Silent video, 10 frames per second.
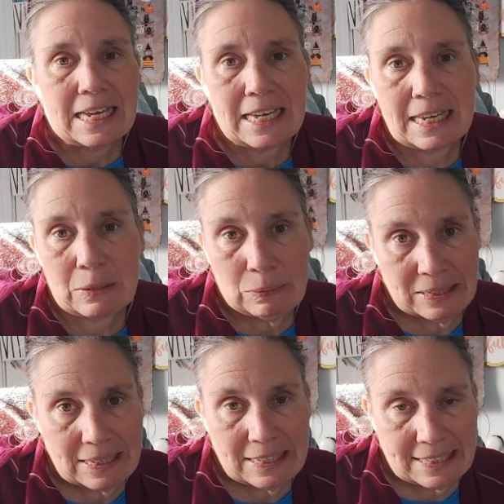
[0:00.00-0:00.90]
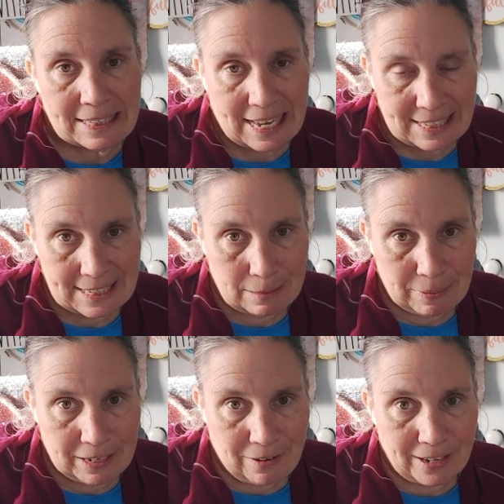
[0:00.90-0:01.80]
It was a little sketchy to
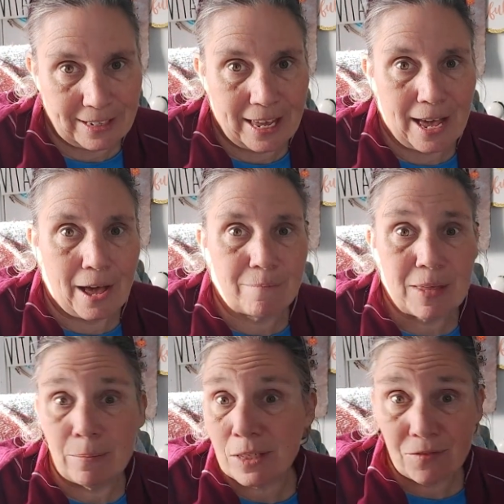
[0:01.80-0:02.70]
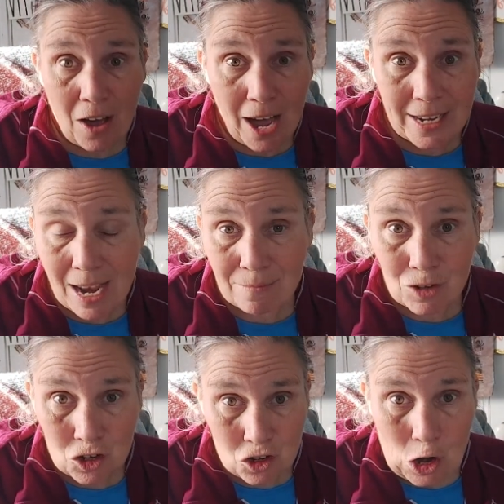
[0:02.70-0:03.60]
be on. It was fine, I'm
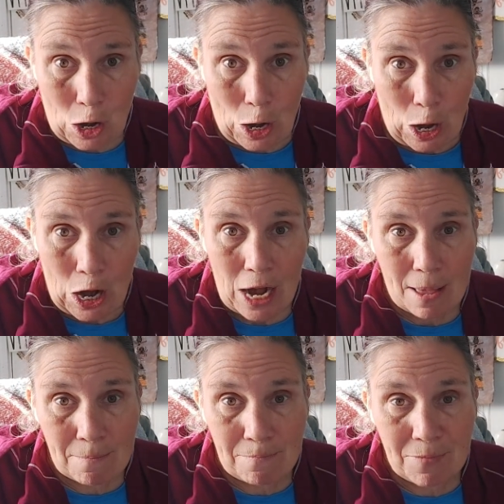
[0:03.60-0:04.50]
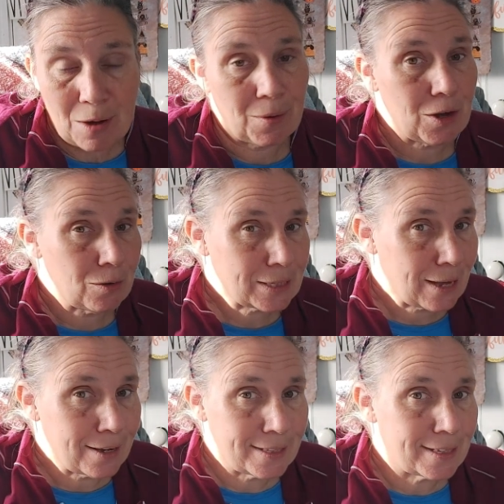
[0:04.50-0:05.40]
sure. There were no
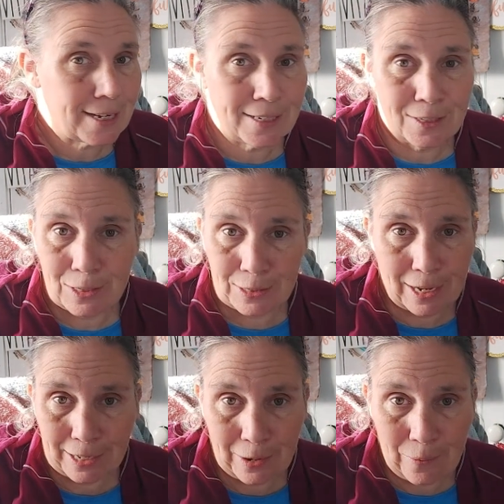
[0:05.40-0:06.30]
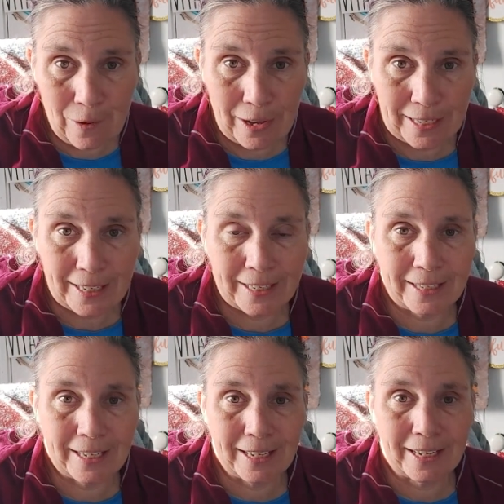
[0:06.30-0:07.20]
signs saying do not go on it.
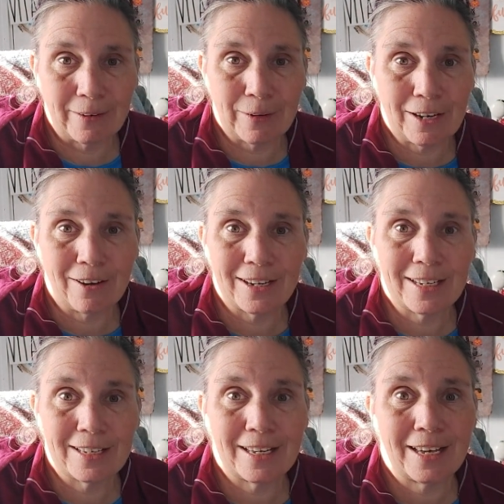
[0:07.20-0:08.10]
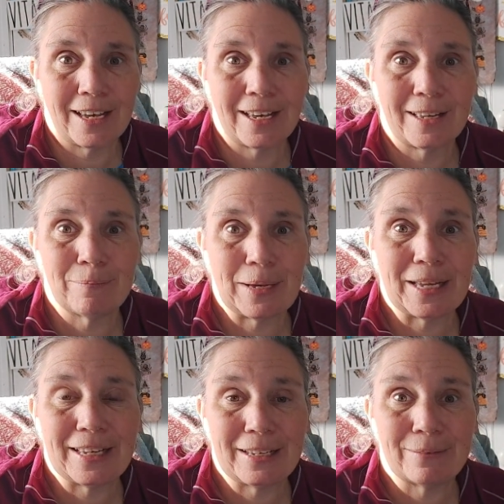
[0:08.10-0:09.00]
And I went on it,
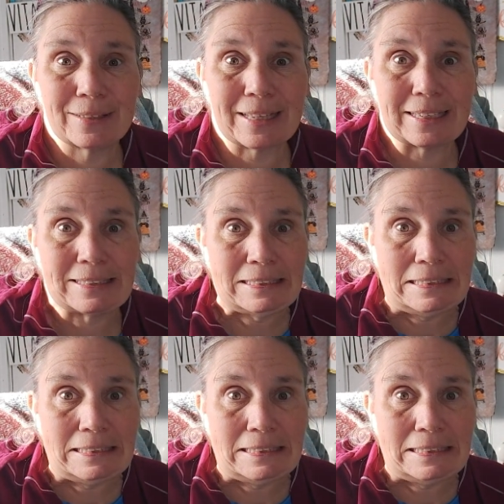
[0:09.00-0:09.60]
but it was like,